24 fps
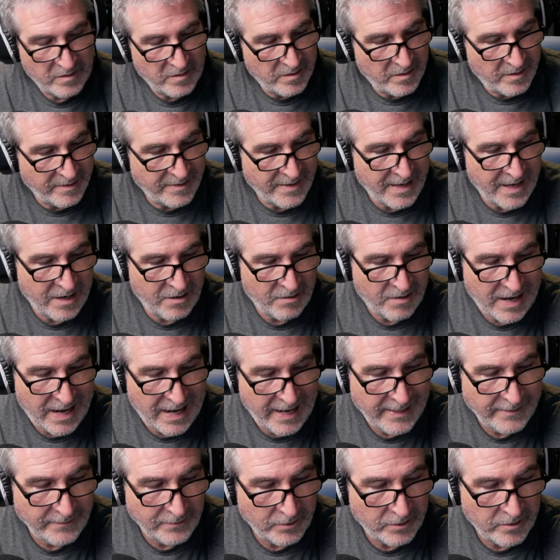Now, I
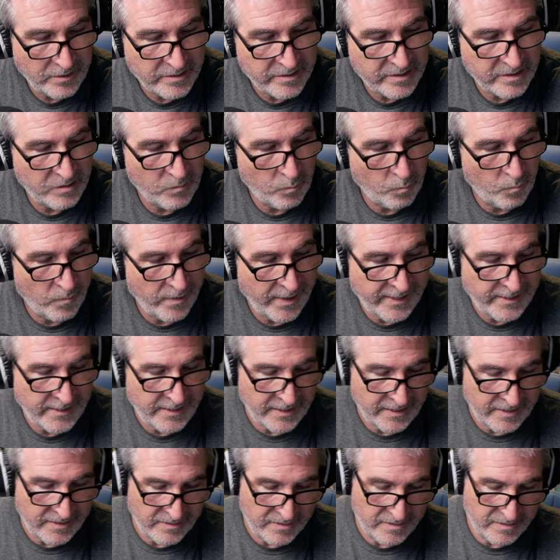looked at
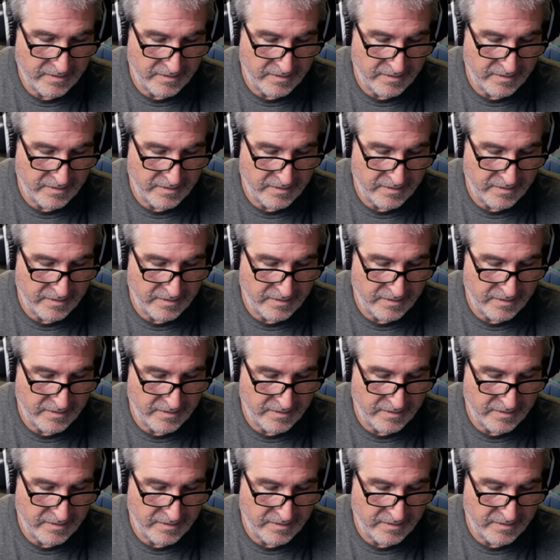Wendy's to